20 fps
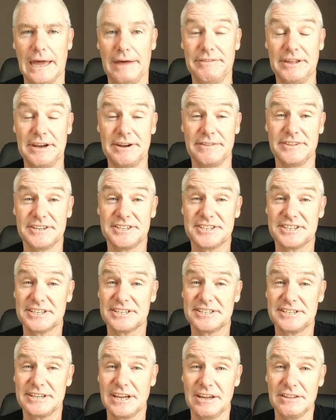And then in the
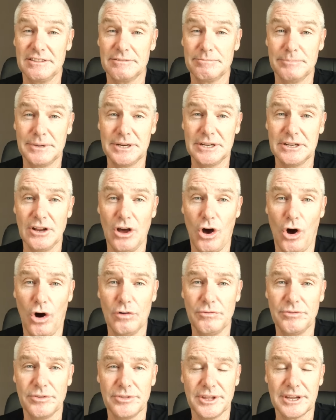68th minute
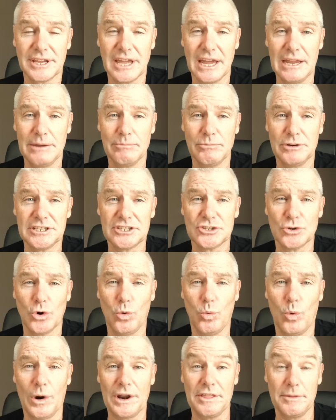of the game, we saw
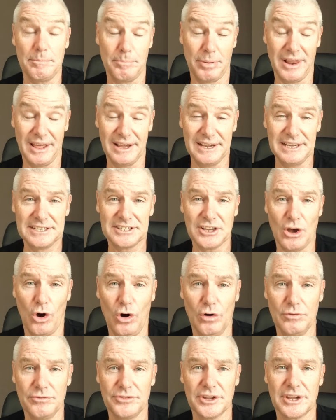one of the plays
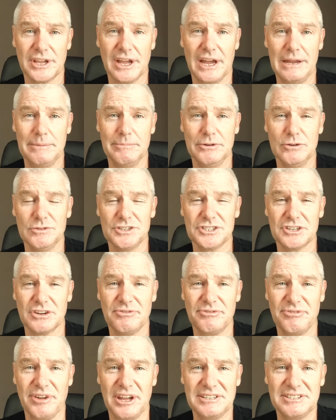of the game. It was a
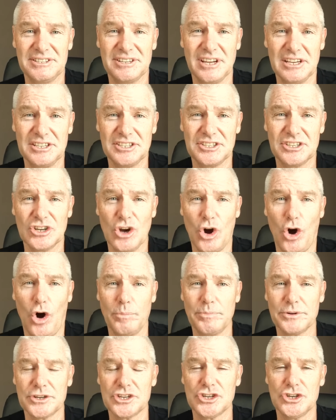fantastic
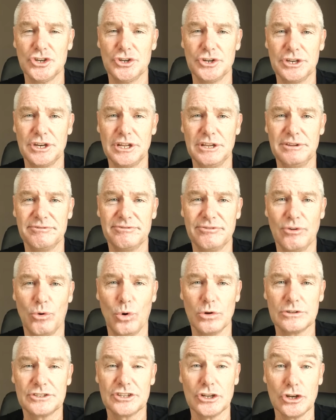opportunity
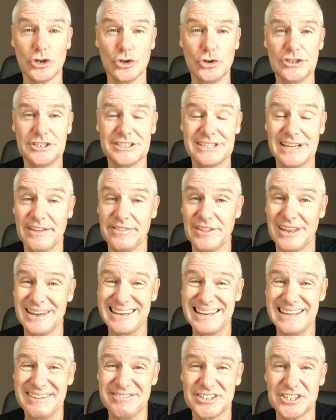for Toulouse down the
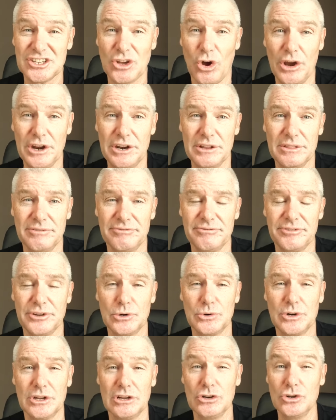left side of the
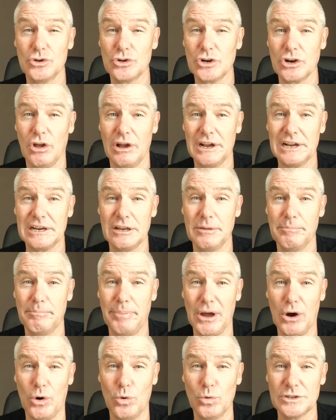field. It looked like
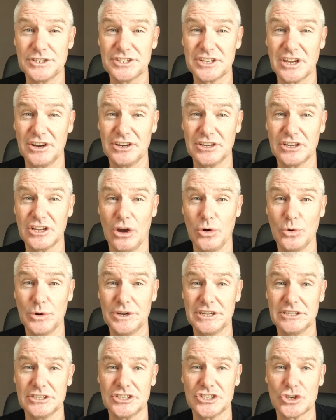Lebel was going to go
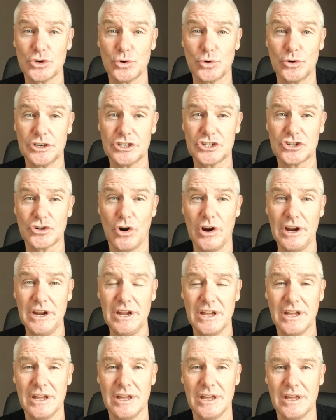in and score a
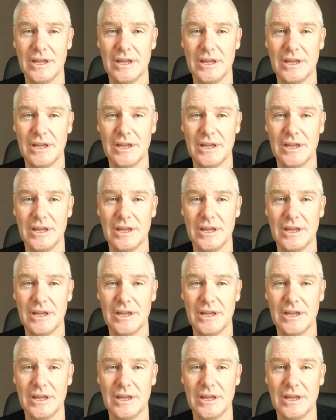try,